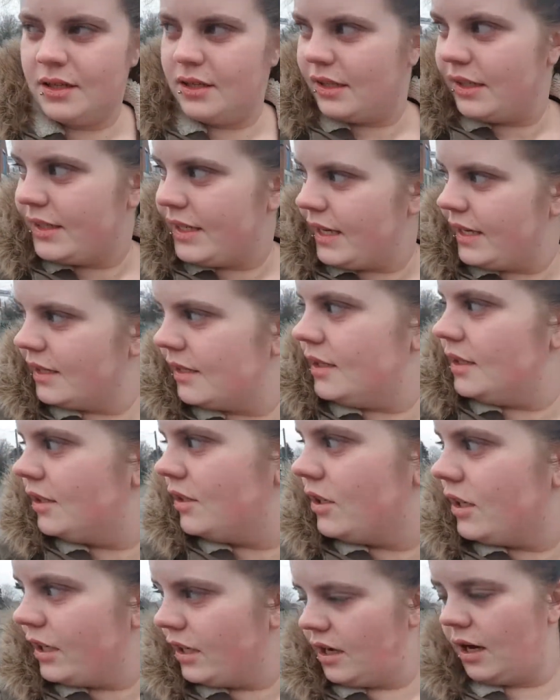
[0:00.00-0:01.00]
it only takes
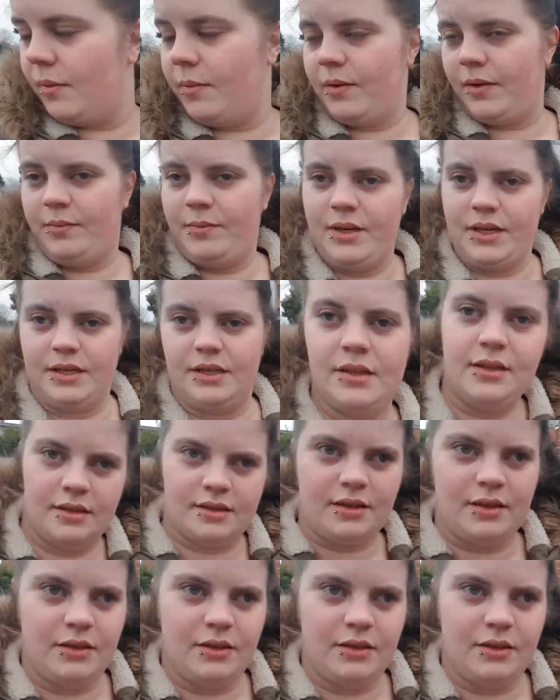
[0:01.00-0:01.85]
literally a couple of minutes,